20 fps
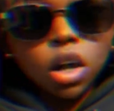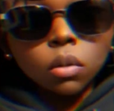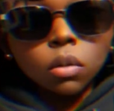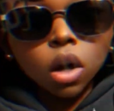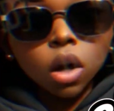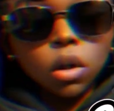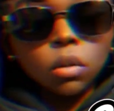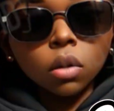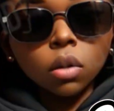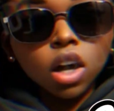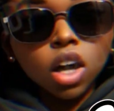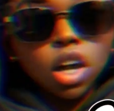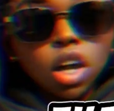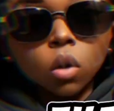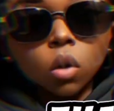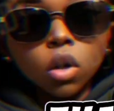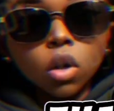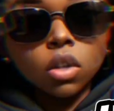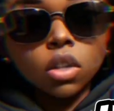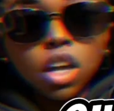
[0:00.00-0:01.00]
So that's
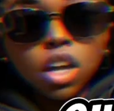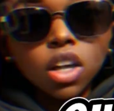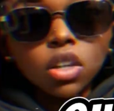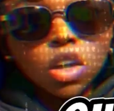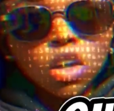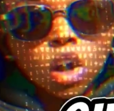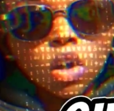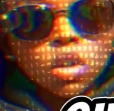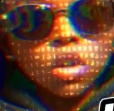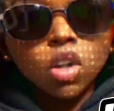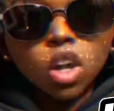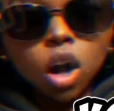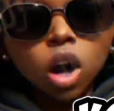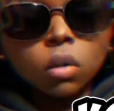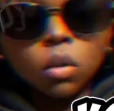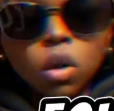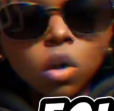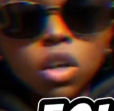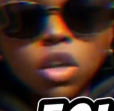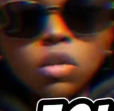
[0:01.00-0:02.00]
it, guys. If you
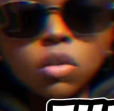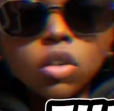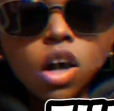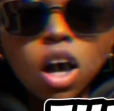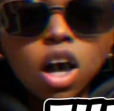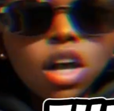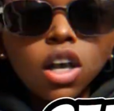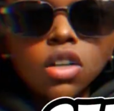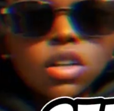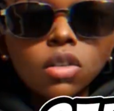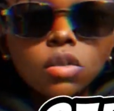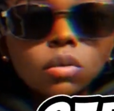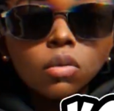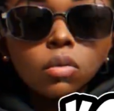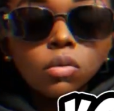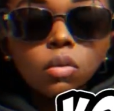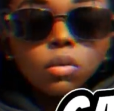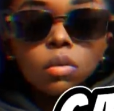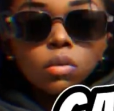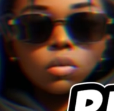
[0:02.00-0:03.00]
follow these steps, you
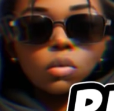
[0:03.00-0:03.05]
can be